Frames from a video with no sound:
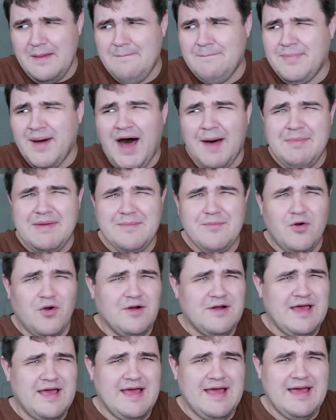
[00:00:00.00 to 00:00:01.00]
Bobby
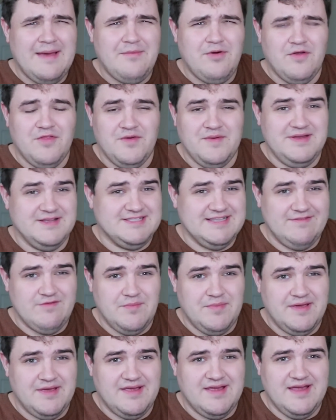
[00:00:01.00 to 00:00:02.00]
Moynihan, although he doesn't have a
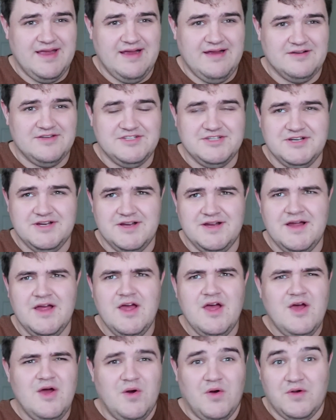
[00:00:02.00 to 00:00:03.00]
big character,
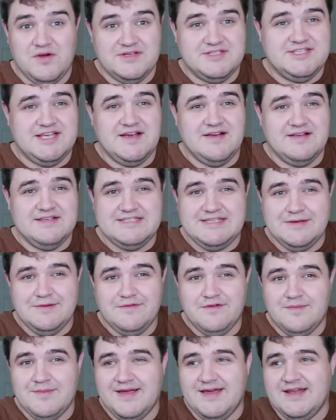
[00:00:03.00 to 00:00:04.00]
or Sarah
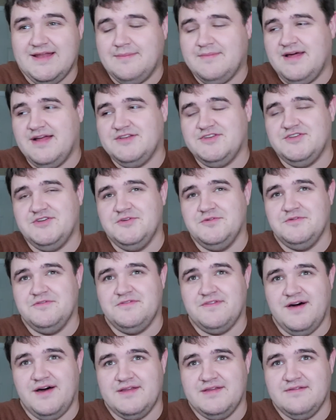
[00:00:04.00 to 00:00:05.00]
Silverman. I'm not too
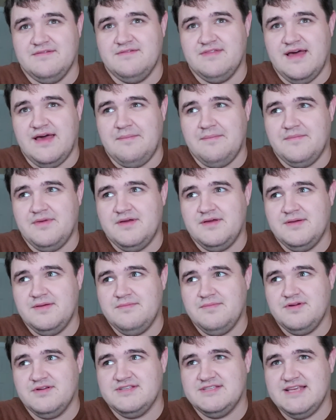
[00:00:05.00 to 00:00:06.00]
fond of them
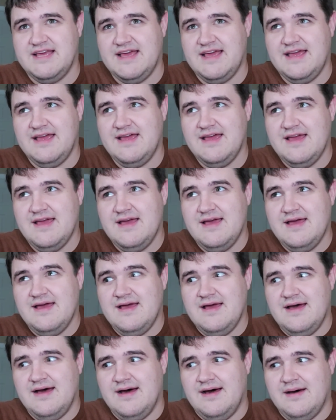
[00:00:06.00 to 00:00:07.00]
per se.
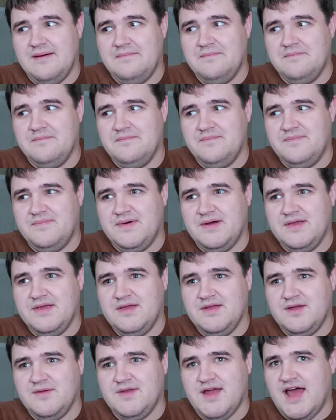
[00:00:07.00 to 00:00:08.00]
But,
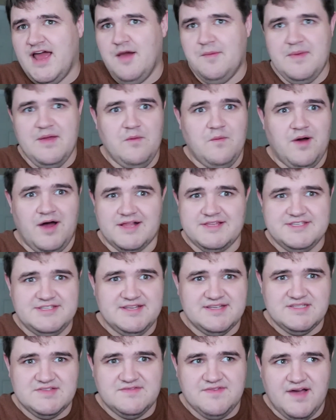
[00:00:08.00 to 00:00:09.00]
Naomi Watts
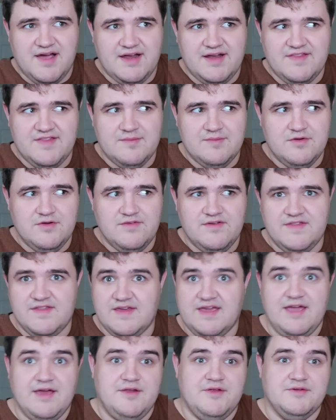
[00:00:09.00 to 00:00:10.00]
does fine in the movie. The
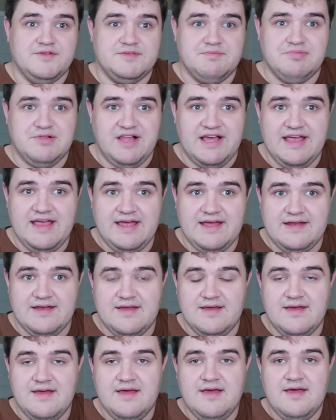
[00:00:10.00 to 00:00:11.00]
kid who's
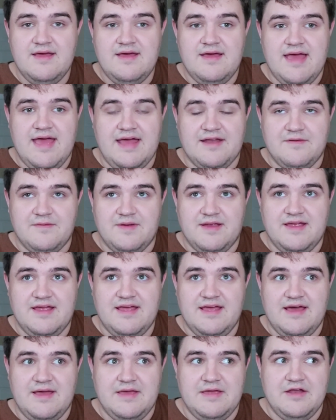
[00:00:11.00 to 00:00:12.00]
playing
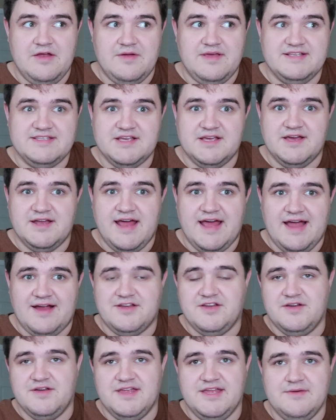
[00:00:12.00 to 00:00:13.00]
Henry, he's a good
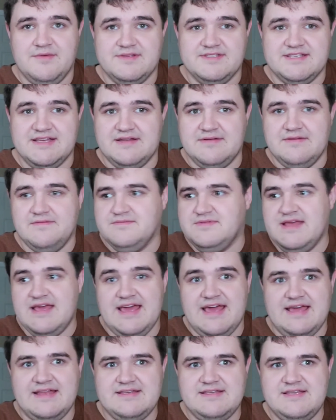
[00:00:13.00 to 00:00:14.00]
actor. He was in
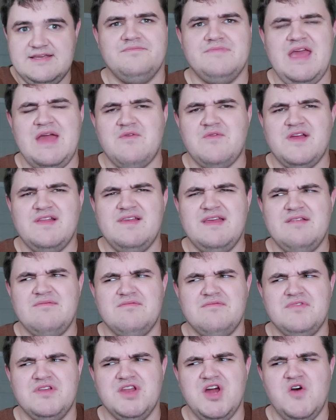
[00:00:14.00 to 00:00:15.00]
It. Yeah, really,
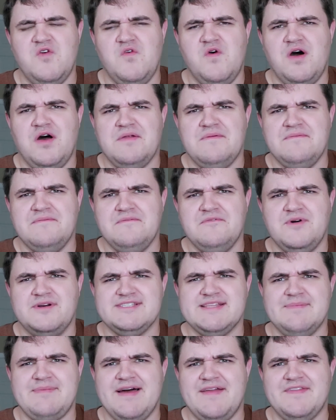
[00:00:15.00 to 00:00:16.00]
no one was
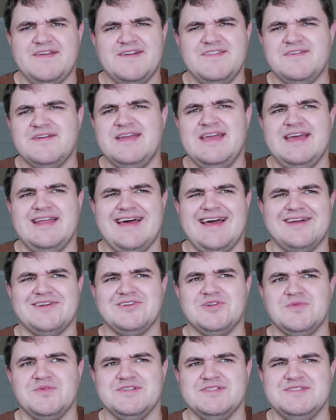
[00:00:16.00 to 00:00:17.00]
that bad. The other kid
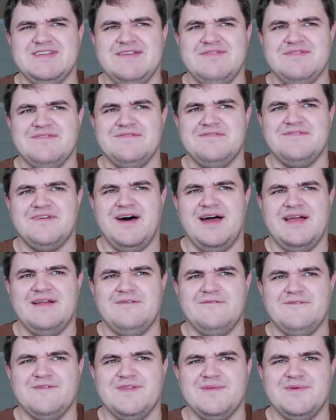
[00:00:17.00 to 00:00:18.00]
actor was even fine
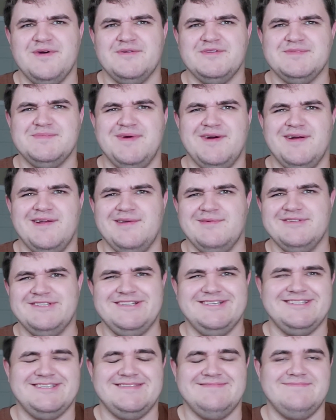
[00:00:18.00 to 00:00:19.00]
for the most part. It was
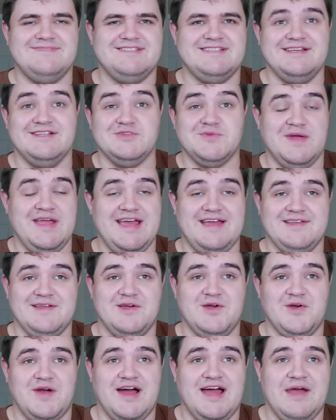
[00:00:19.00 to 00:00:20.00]
just scenes where he had to
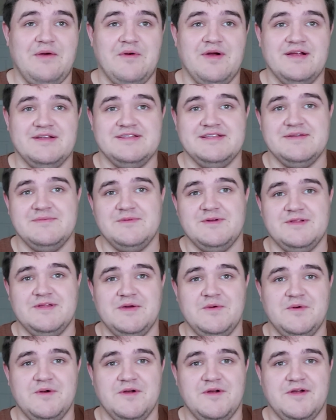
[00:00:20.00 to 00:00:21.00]
cry where it didn't really
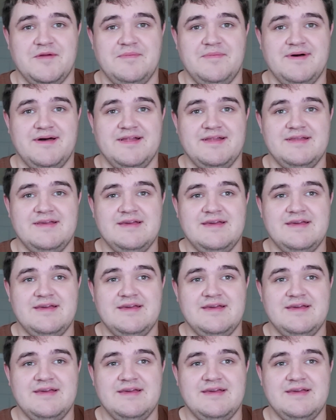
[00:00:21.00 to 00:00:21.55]
work. But,